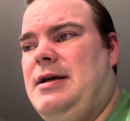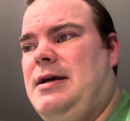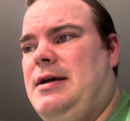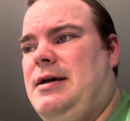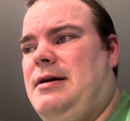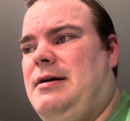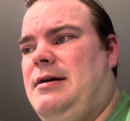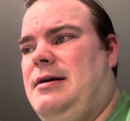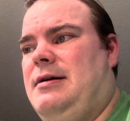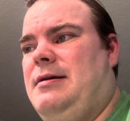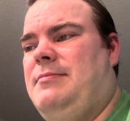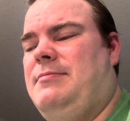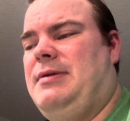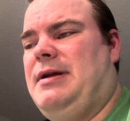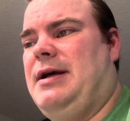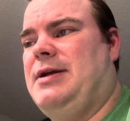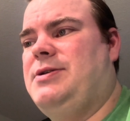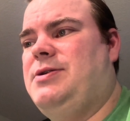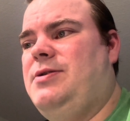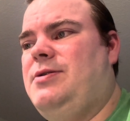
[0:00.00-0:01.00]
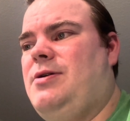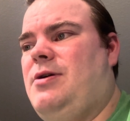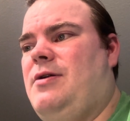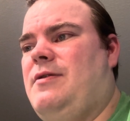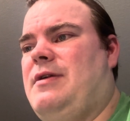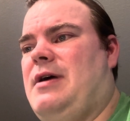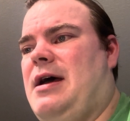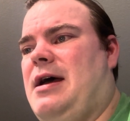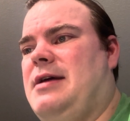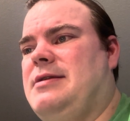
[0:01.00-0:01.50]
but I do know
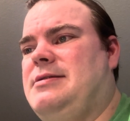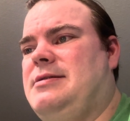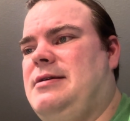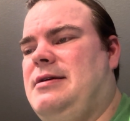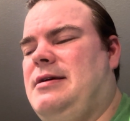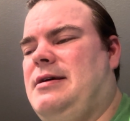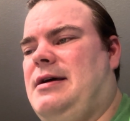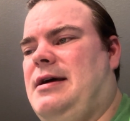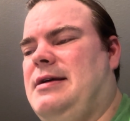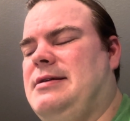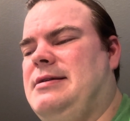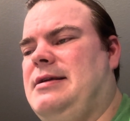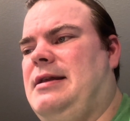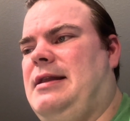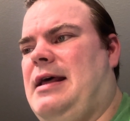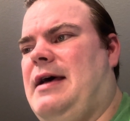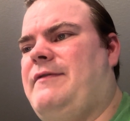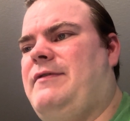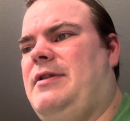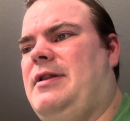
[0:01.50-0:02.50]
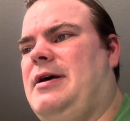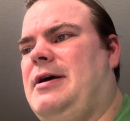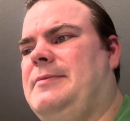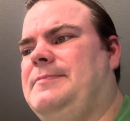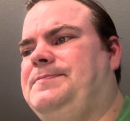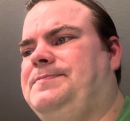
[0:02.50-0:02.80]
that I did laugh a lot.